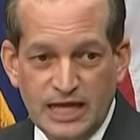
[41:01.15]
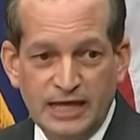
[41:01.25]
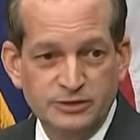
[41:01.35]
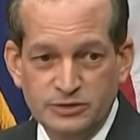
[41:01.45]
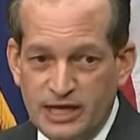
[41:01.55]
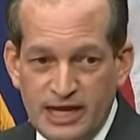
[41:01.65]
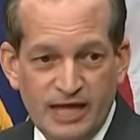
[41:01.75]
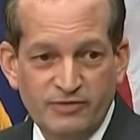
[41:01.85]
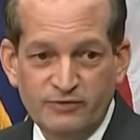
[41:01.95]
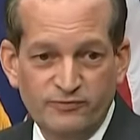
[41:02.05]
I do not
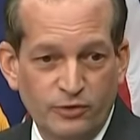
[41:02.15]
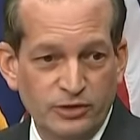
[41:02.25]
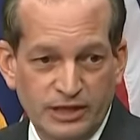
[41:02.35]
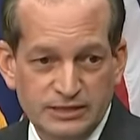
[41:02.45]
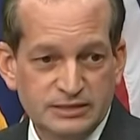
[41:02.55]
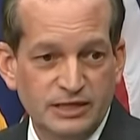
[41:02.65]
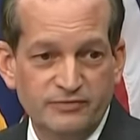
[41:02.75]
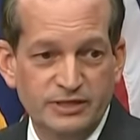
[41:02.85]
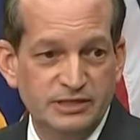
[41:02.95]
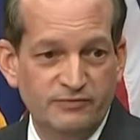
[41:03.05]
have a full list of
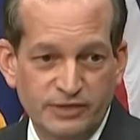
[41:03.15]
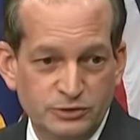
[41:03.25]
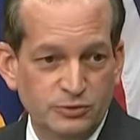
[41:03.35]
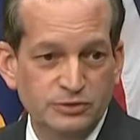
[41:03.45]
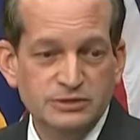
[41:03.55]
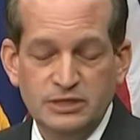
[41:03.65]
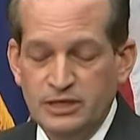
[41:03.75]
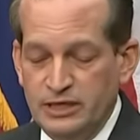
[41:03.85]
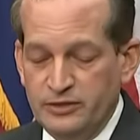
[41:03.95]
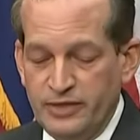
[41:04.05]
the individuals
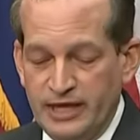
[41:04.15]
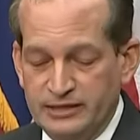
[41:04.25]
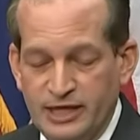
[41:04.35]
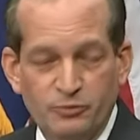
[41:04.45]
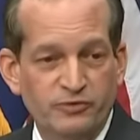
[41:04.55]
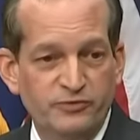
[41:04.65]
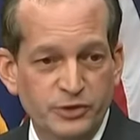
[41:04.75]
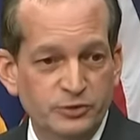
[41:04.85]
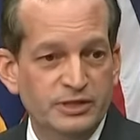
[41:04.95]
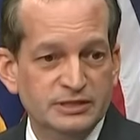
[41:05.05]
that
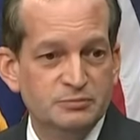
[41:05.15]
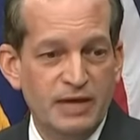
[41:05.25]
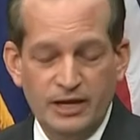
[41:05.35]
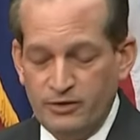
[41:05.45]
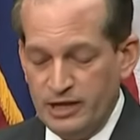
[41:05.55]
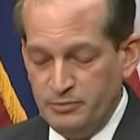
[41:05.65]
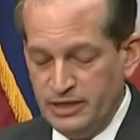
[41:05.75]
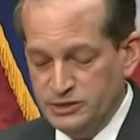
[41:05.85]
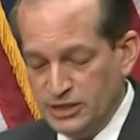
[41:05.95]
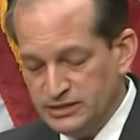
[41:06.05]
reviewed this matter at
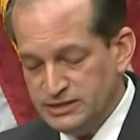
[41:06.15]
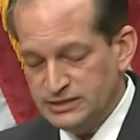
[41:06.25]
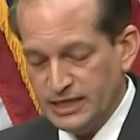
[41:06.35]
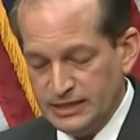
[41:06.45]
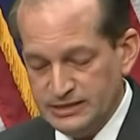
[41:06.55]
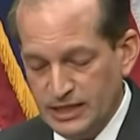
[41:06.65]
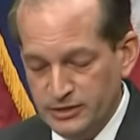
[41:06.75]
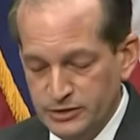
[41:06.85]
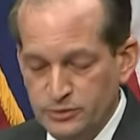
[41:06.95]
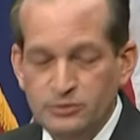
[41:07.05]
Main Justice. I can tell
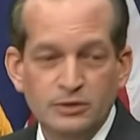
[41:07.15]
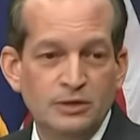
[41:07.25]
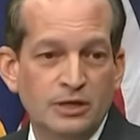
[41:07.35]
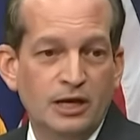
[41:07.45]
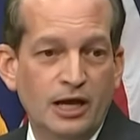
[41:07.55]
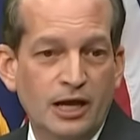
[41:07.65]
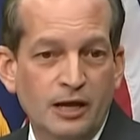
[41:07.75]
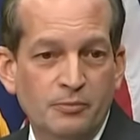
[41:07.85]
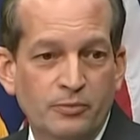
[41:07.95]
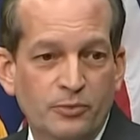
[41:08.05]
you
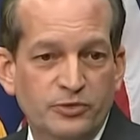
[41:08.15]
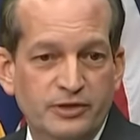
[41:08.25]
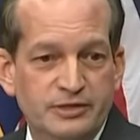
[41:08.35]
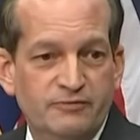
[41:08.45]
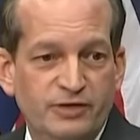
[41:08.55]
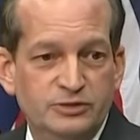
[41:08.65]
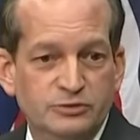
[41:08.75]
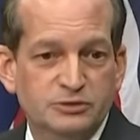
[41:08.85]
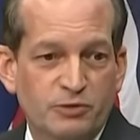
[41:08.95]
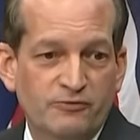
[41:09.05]
the
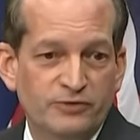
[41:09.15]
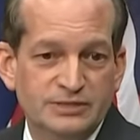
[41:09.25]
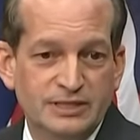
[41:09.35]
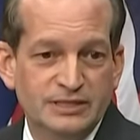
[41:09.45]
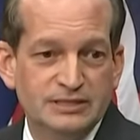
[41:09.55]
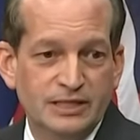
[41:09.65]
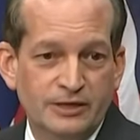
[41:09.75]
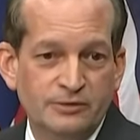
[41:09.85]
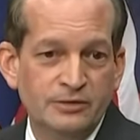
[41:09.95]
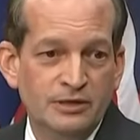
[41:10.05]
individuals referenced in this
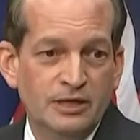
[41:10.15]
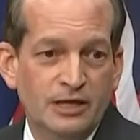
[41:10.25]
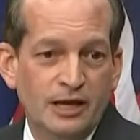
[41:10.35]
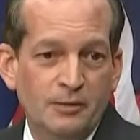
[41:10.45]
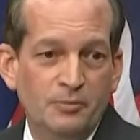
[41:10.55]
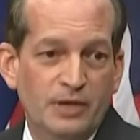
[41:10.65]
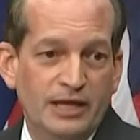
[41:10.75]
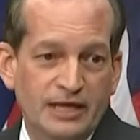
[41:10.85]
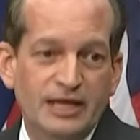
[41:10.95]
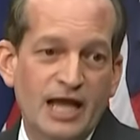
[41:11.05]
letter.
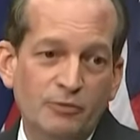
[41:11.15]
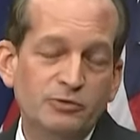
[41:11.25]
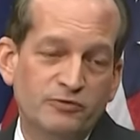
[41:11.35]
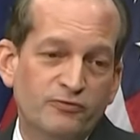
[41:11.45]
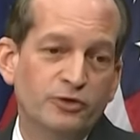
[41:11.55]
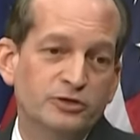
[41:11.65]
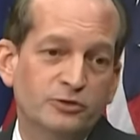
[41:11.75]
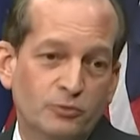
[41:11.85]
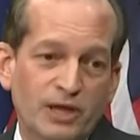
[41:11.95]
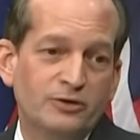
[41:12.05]
And I would refer you to
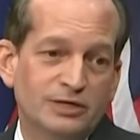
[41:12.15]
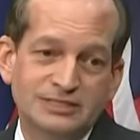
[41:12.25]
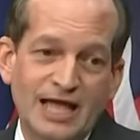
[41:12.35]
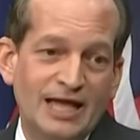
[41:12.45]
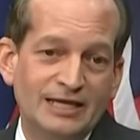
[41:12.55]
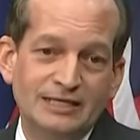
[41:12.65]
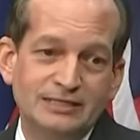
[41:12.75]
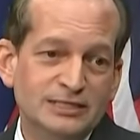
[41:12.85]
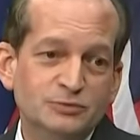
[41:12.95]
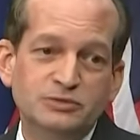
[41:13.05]
the record, because
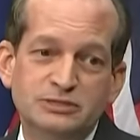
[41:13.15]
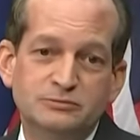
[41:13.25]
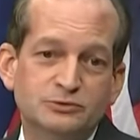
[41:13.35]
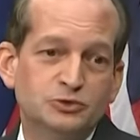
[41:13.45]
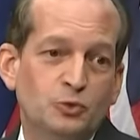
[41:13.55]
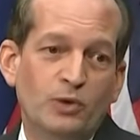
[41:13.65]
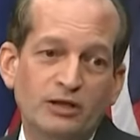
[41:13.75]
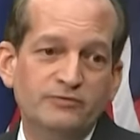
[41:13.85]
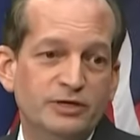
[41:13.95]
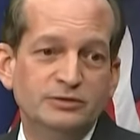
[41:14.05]
this was
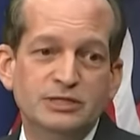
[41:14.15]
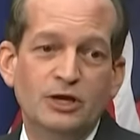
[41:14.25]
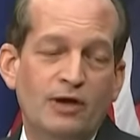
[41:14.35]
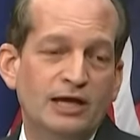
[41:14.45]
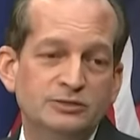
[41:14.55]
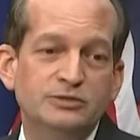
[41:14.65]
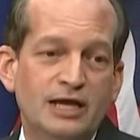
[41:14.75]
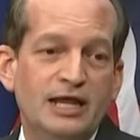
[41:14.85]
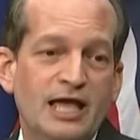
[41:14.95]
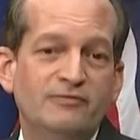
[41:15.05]
12 years ago. I do
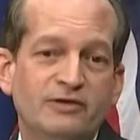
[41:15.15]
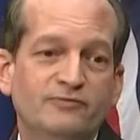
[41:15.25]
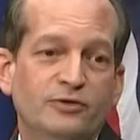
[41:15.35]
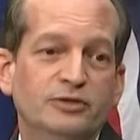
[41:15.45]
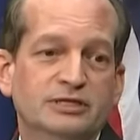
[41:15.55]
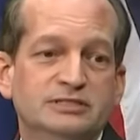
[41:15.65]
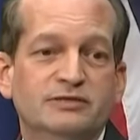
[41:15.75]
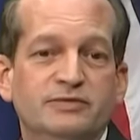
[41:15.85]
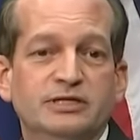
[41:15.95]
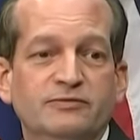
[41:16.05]
not have a full list
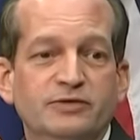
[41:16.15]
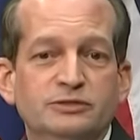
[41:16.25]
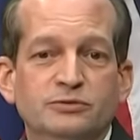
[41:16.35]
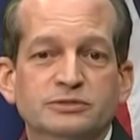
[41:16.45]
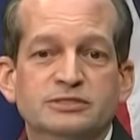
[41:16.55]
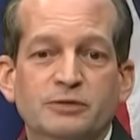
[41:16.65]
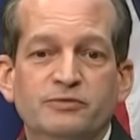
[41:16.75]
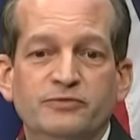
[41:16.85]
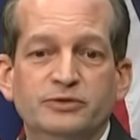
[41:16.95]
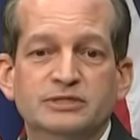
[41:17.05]
of the individuals that
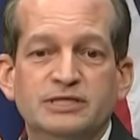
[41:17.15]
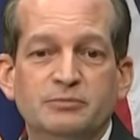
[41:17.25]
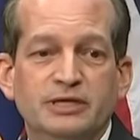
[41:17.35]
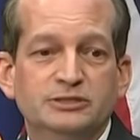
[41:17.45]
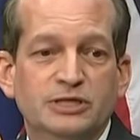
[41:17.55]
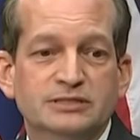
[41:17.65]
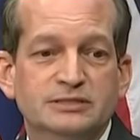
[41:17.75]
reviewed this at Main Justice.